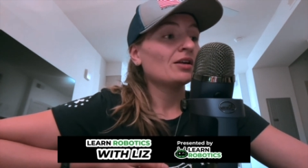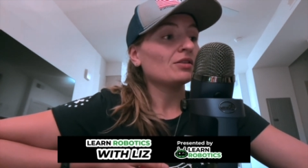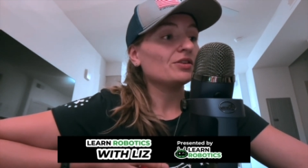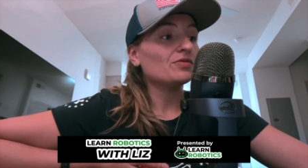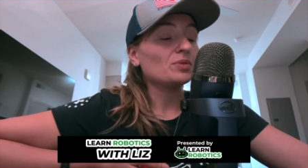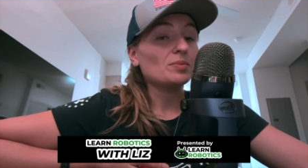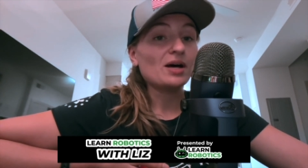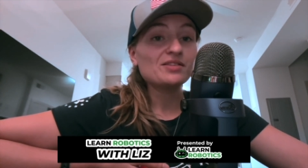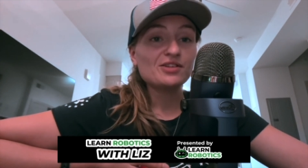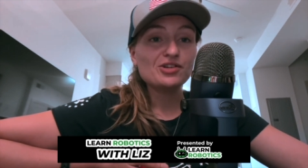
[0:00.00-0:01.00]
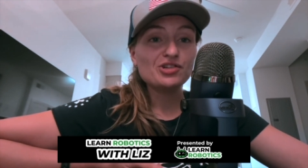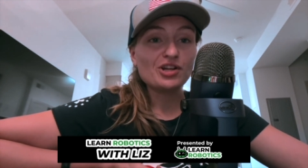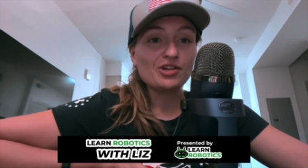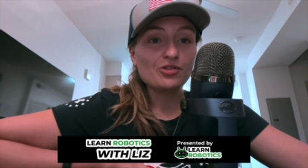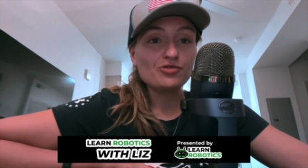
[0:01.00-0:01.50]
leave me a message,
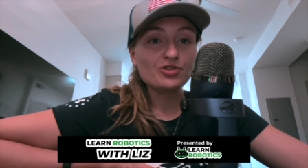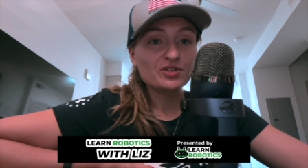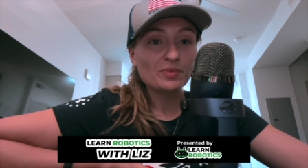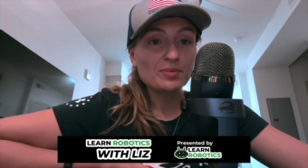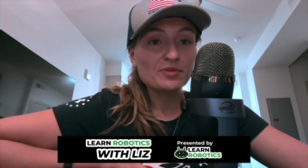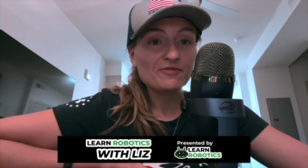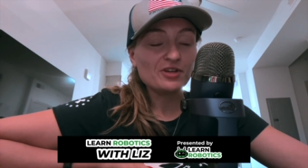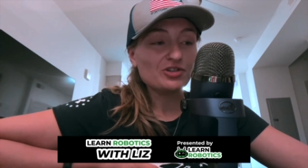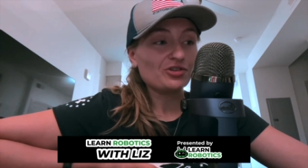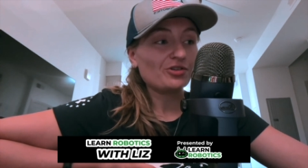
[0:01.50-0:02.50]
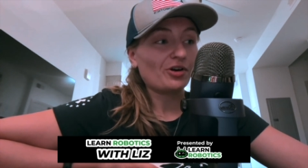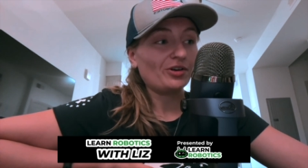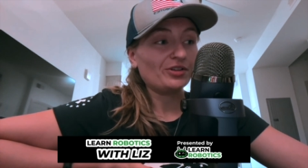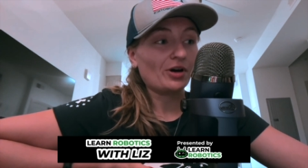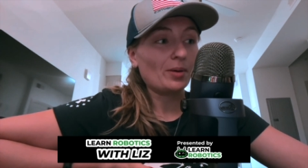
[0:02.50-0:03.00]
and you just might be featured
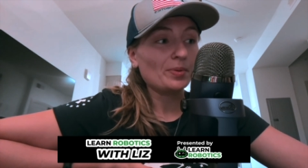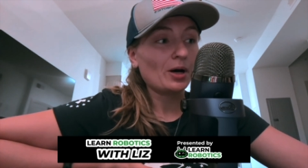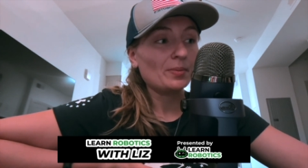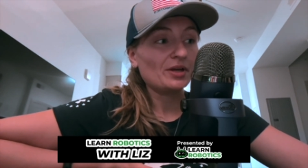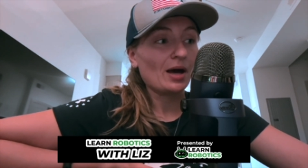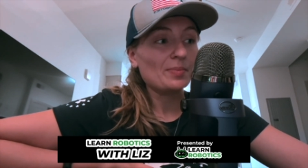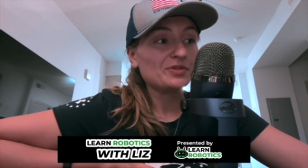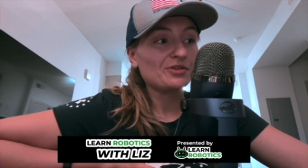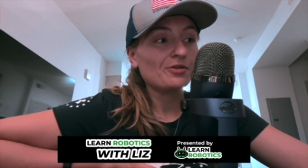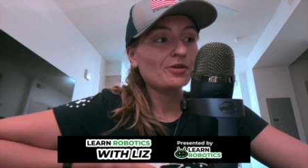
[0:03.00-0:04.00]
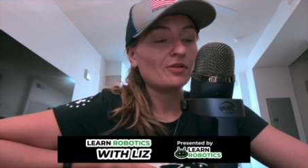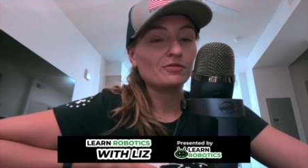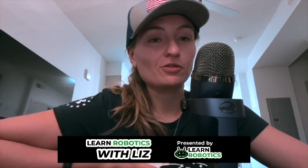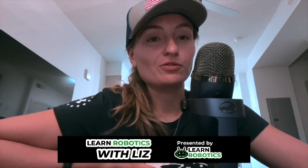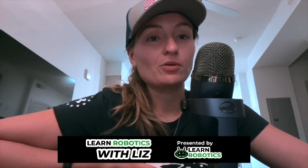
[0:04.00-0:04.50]
on an upcoming episode
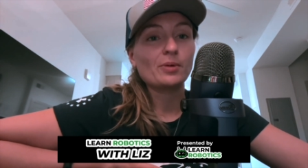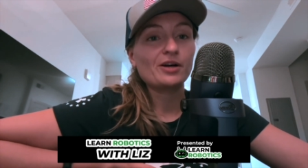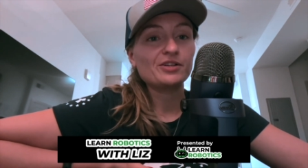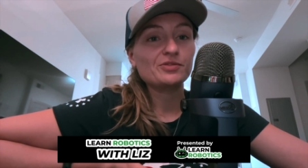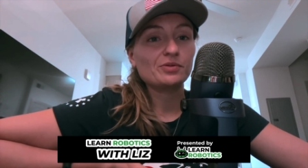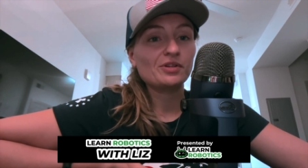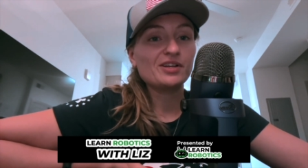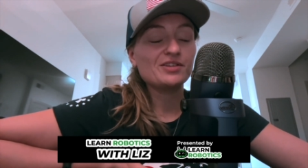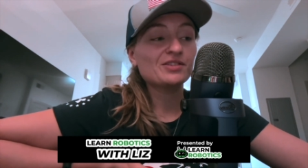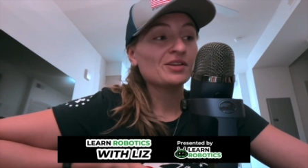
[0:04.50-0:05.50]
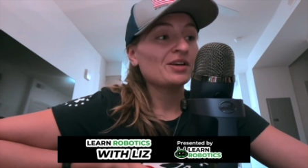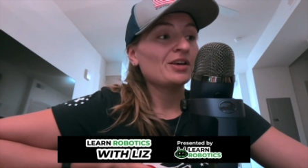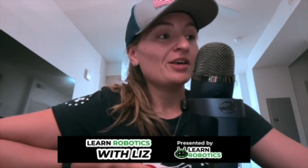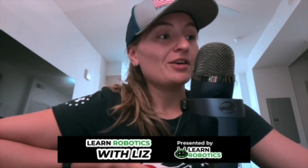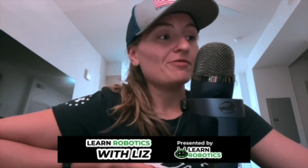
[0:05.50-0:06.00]
of Learn Robotics with Liz.
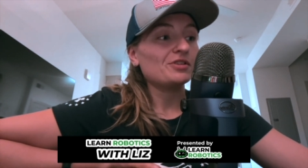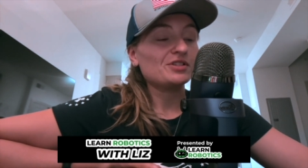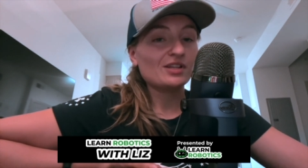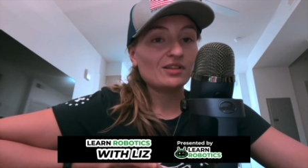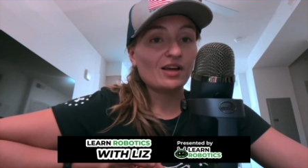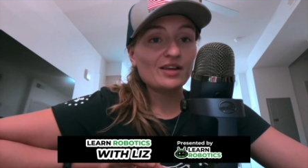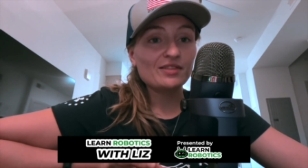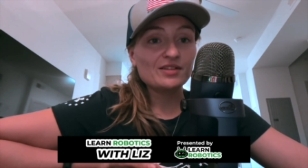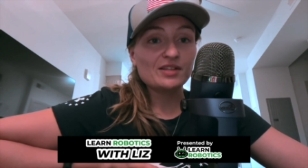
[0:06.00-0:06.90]
If you did like this